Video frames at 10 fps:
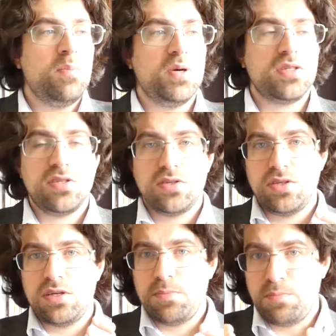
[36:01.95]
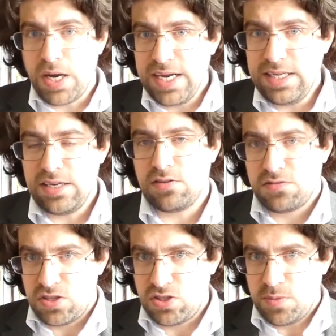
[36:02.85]
But the binding
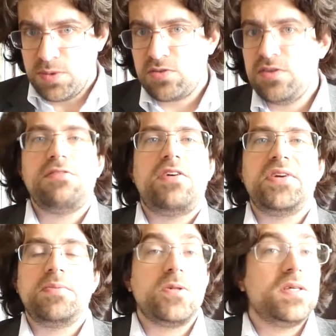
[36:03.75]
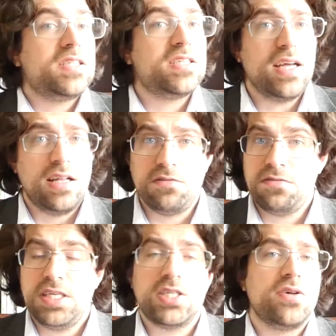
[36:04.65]
of the geometry variable
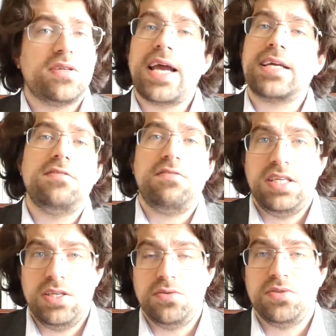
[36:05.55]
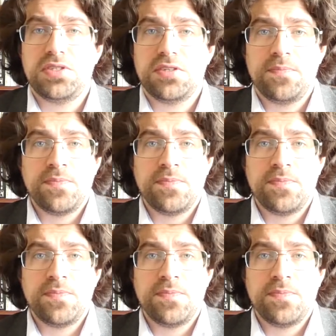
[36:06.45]
itself is not actively used.